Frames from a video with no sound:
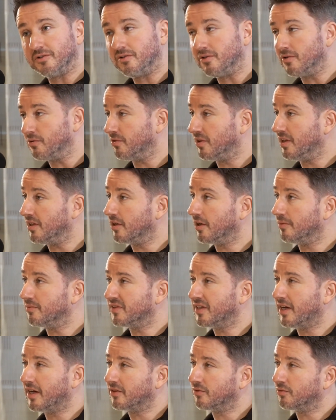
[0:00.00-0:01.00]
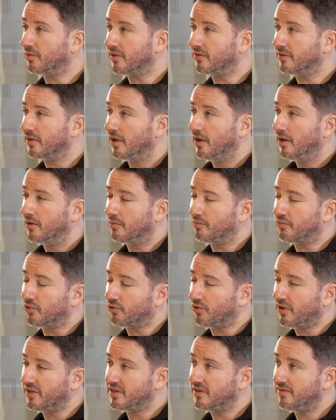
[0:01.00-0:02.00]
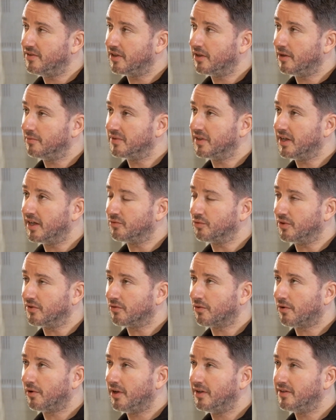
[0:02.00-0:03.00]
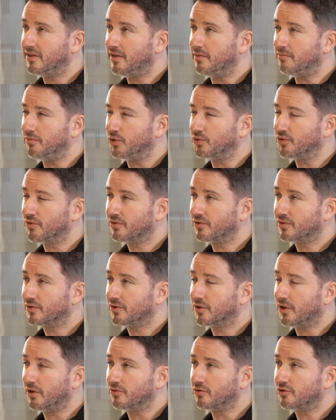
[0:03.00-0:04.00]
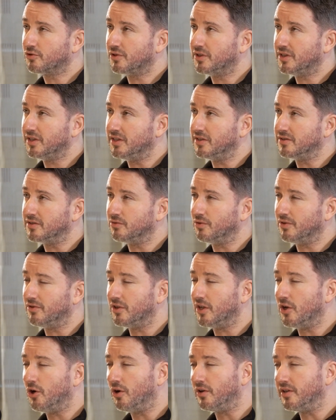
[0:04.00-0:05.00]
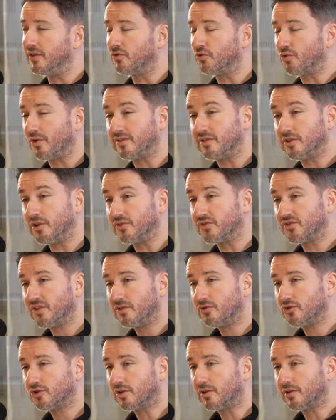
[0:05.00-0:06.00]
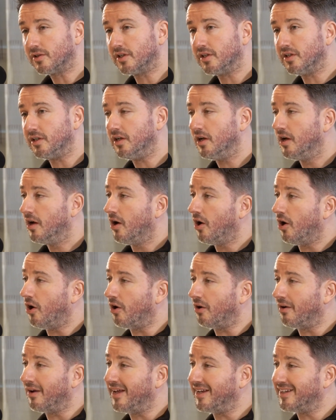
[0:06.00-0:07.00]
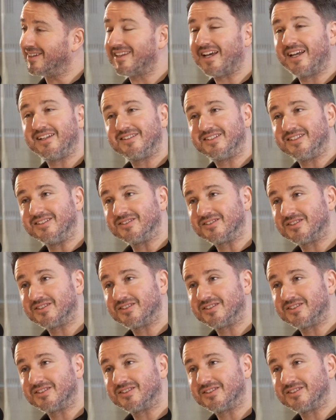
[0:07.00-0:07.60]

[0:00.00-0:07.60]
The progressive income tax was created in most countries, in the early 20th century or late 19th